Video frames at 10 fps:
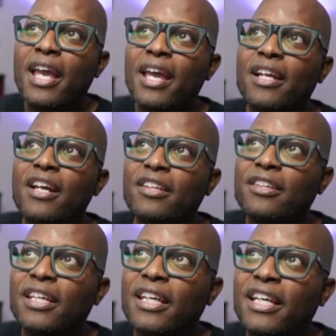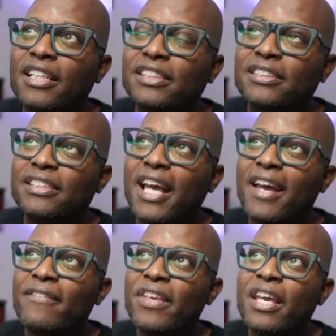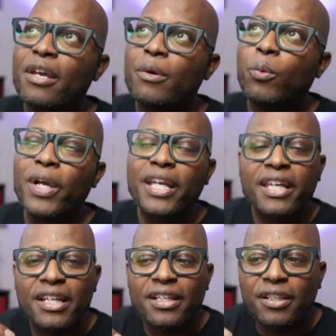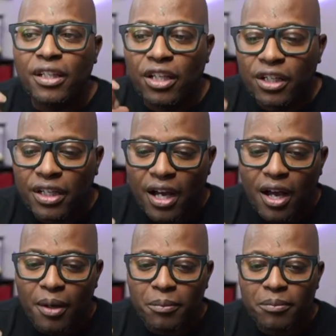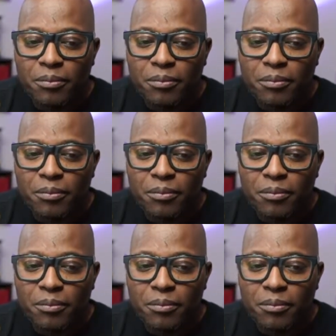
And another thing is that we can look up